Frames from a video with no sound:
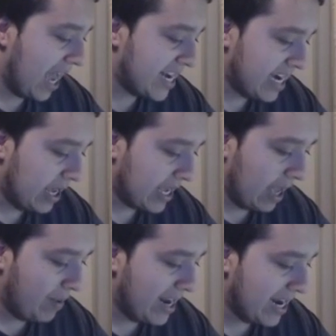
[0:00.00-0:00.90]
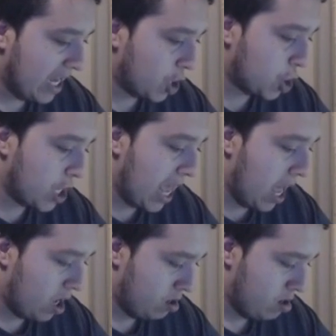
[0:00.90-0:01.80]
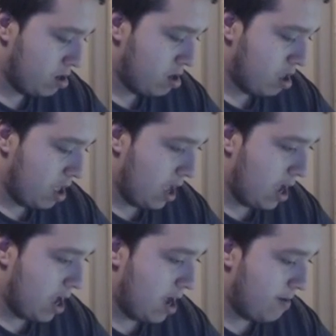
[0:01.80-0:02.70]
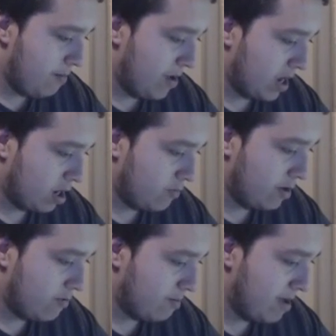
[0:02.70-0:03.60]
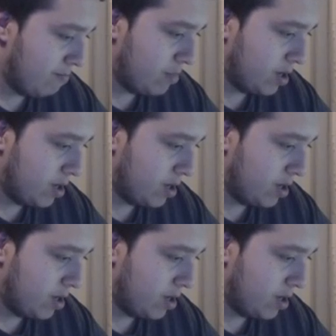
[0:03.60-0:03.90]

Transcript: I played it last year, but I can't really remember